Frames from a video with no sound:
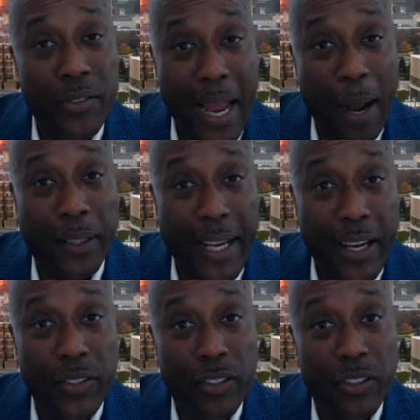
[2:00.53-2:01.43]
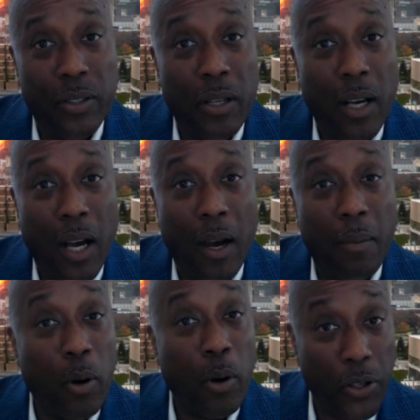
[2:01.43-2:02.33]
applications
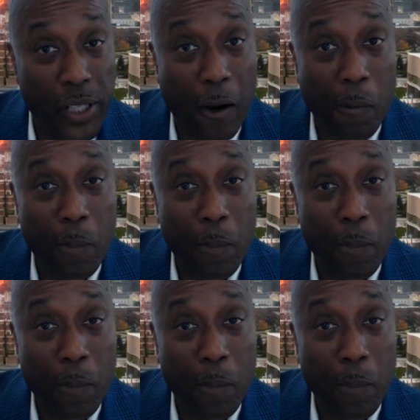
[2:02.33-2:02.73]
per year